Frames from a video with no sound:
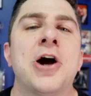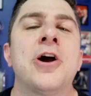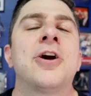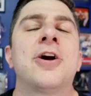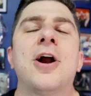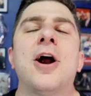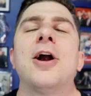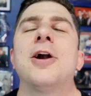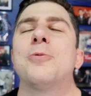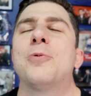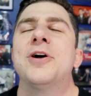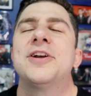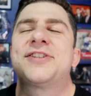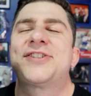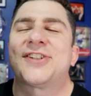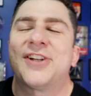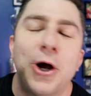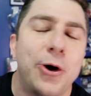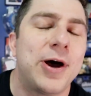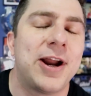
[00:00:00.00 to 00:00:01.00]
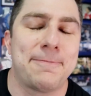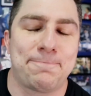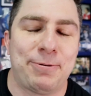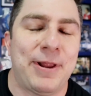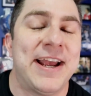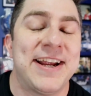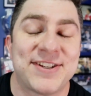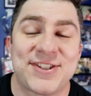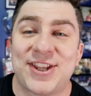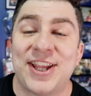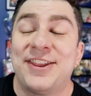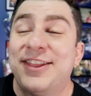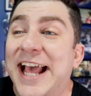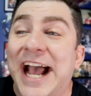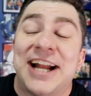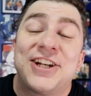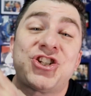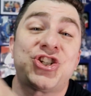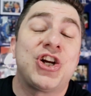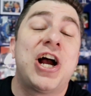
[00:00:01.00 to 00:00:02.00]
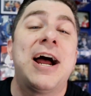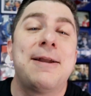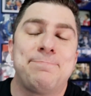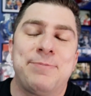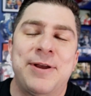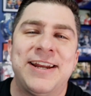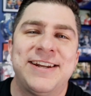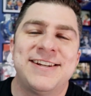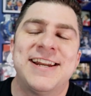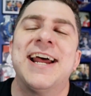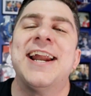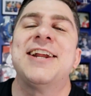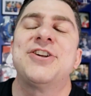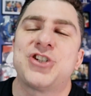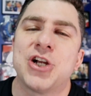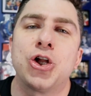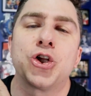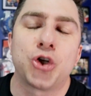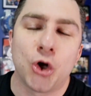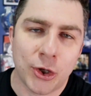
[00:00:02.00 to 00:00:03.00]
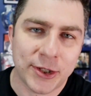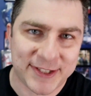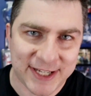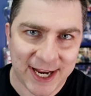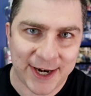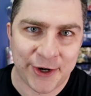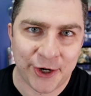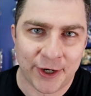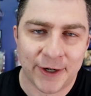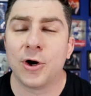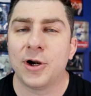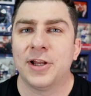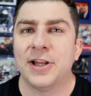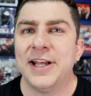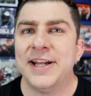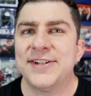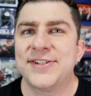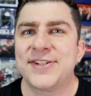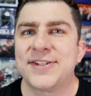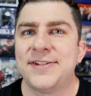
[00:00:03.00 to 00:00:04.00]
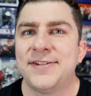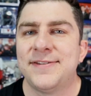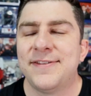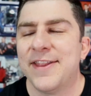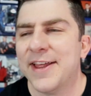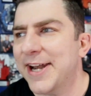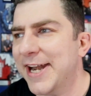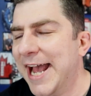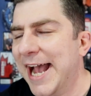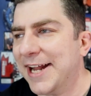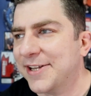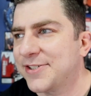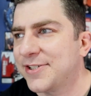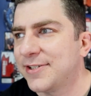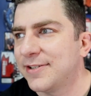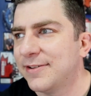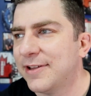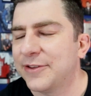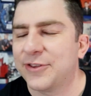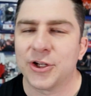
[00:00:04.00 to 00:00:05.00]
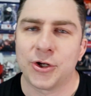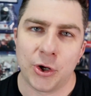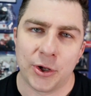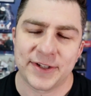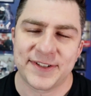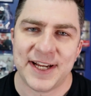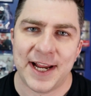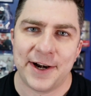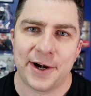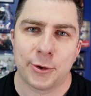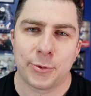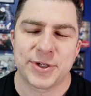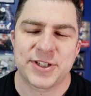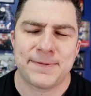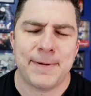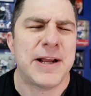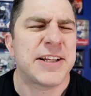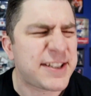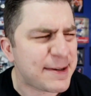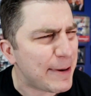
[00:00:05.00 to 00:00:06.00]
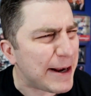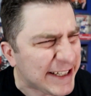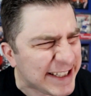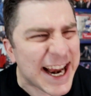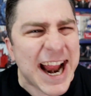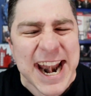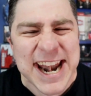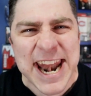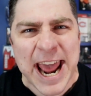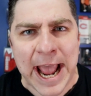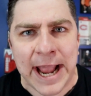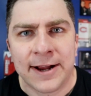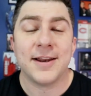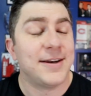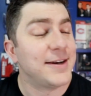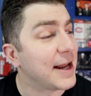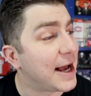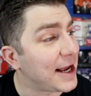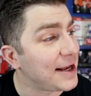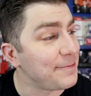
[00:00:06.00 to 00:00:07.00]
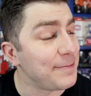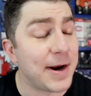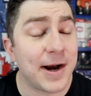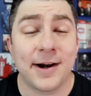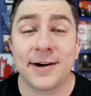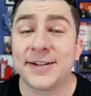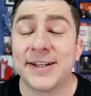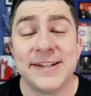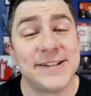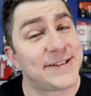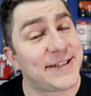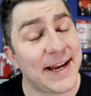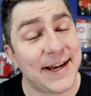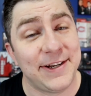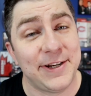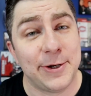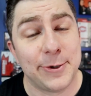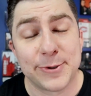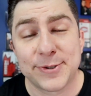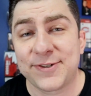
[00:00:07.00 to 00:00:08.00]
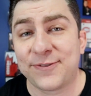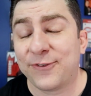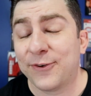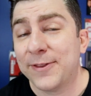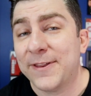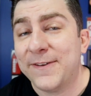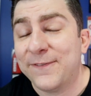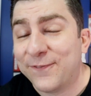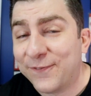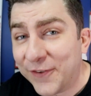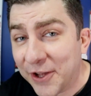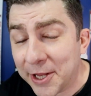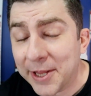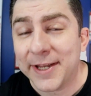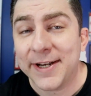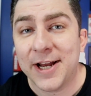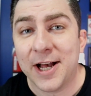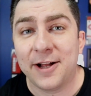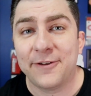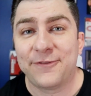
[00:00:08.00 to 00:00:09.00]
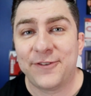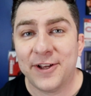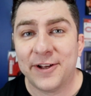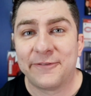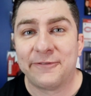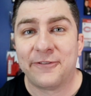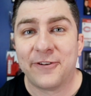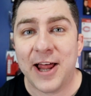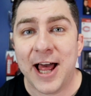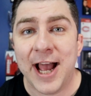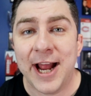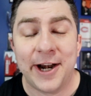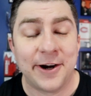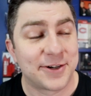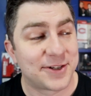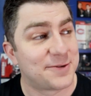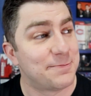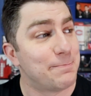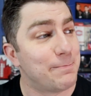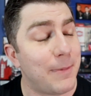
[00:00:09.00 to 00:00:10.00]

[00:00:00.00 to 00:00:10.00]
Carter Hart was so out of place that that shot beat an NHL goaltender. Or at least, the net that the goaltender was supposed to be tending! The nightmare continues for the Philadelphia Flyers.